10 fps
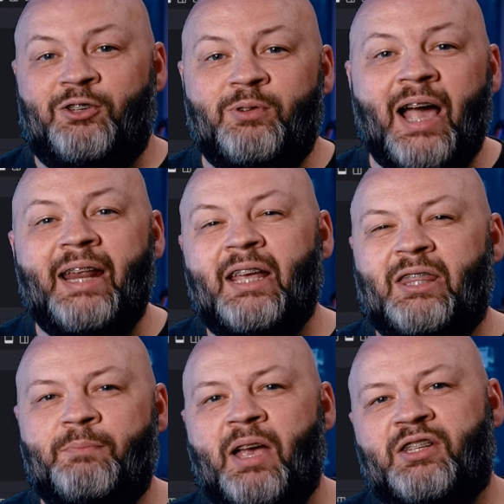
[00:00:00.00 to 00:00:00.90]
You kind of get
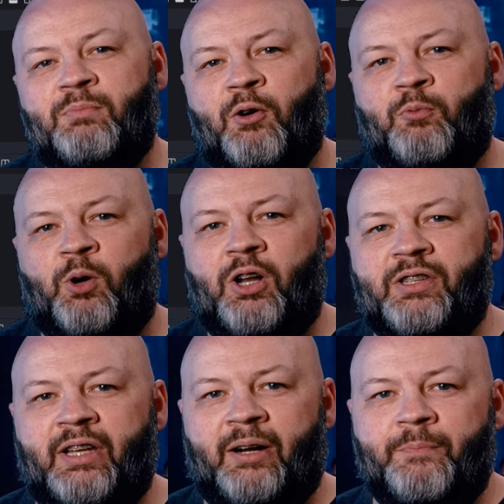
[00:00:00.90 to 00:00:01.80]
the best of both
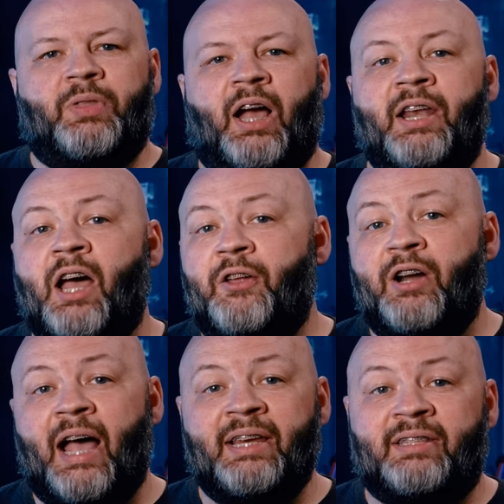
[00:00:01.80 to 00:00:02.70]
worlds there. Another
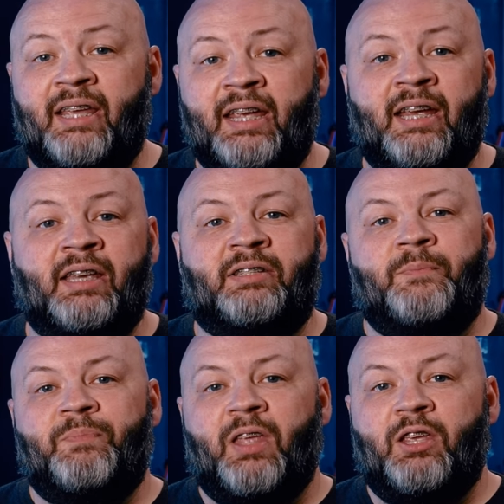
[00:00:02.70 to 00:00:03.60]
nice thing is
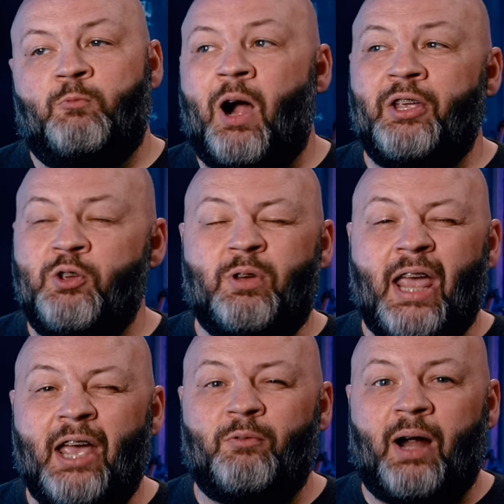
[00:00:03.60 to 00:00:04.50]
while you
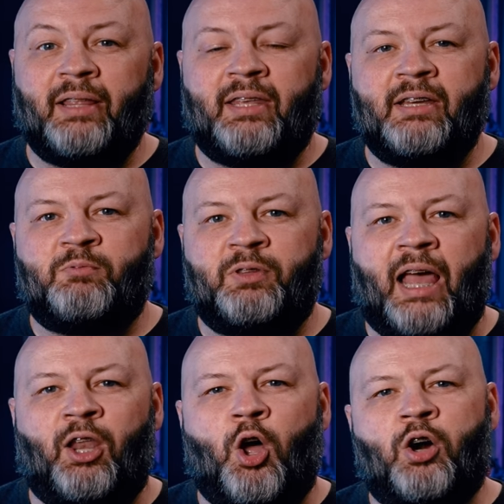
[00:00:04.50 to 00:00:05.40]
can write these with
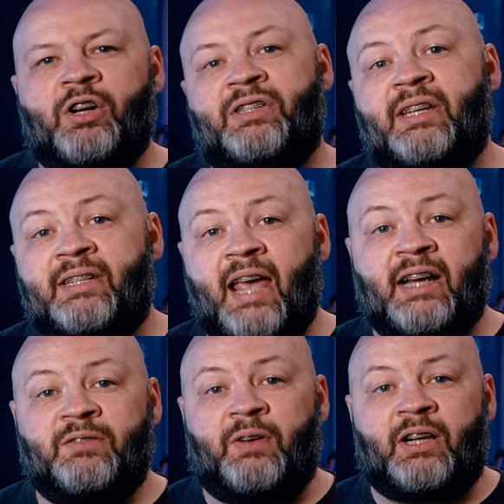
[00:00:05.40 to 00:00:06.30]
that longer
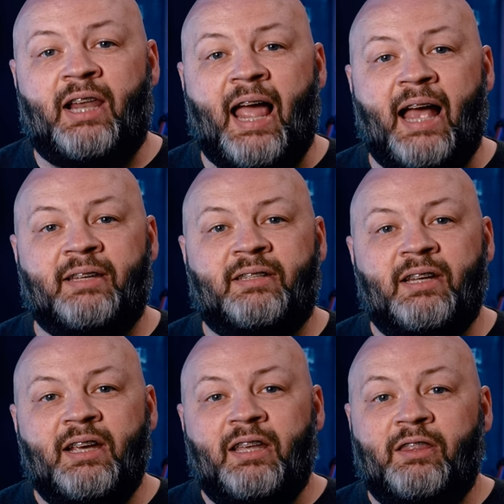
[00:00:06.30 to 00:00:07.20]
syntax of a class,
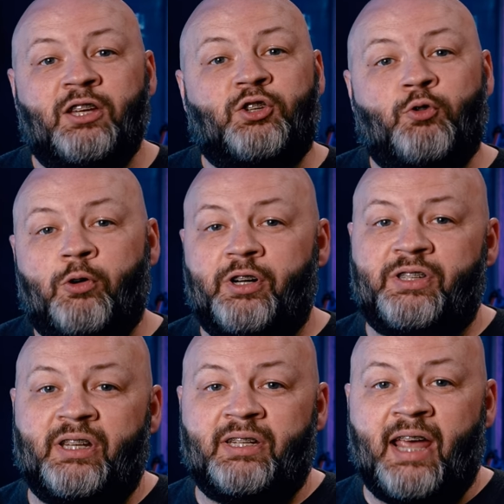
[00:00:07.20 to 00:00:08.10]
this shorter
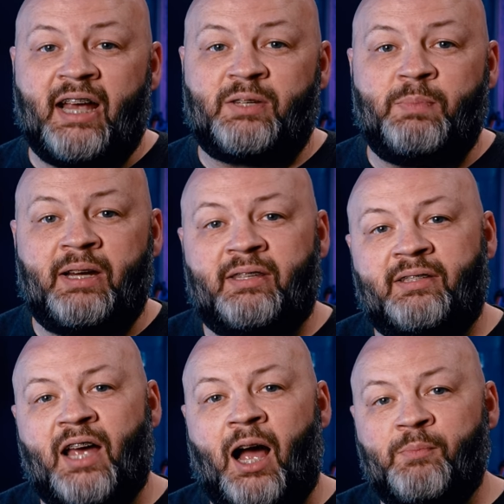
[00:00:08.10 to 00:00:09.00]
syntax makes
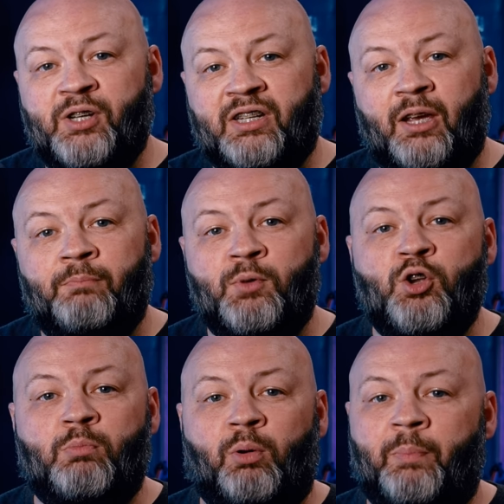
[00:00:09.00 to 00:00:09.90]
this object
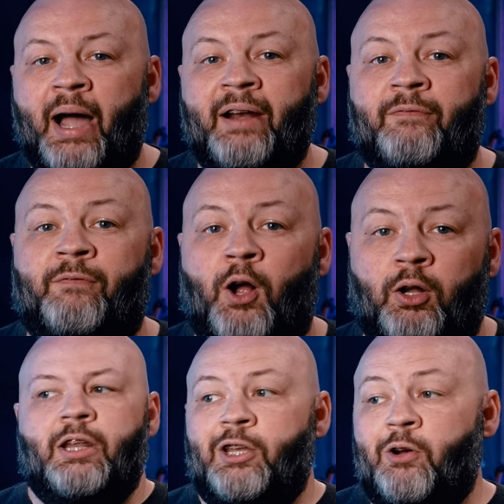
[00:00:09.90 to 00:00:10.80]
immutable by
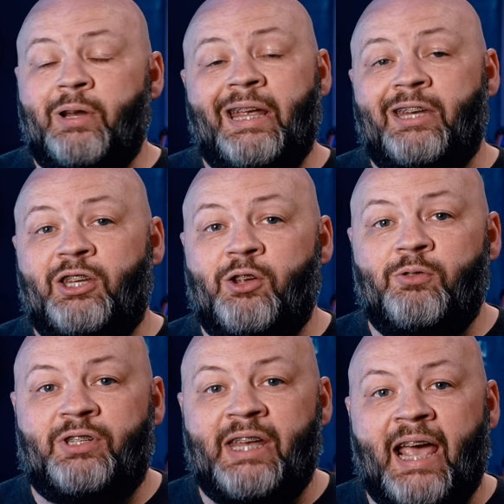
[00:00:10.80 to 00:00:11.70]
default. No need to
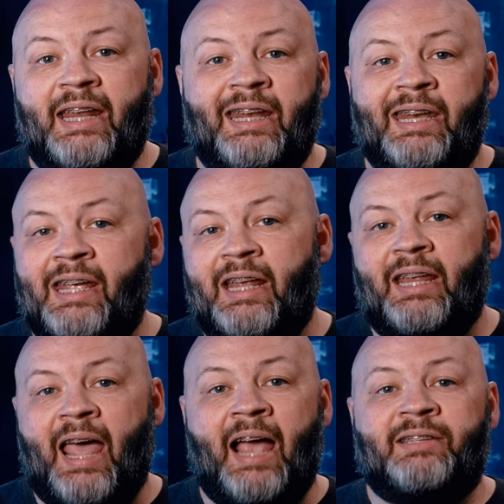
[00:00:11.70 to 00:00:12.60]
use get, and init,
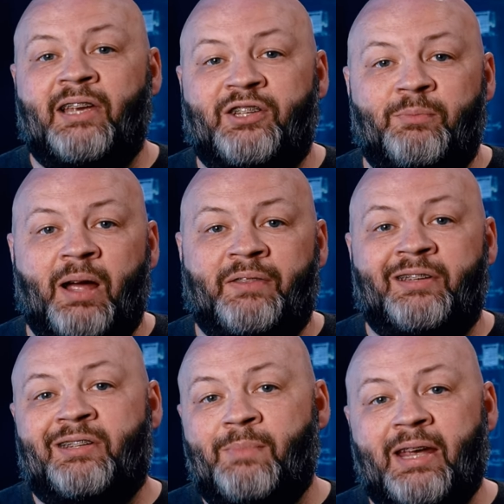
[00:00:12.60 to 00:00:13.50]
accessor
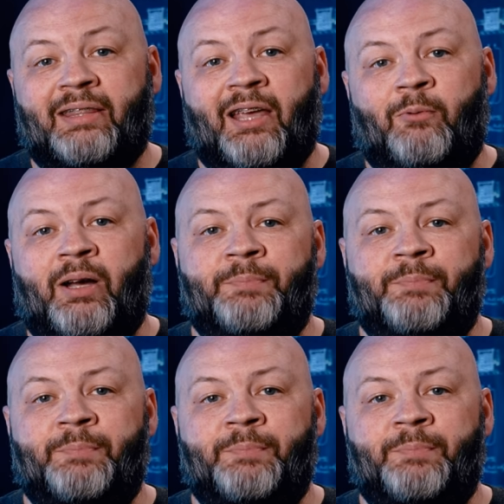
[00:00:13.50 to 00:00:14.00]
methods to make it that way.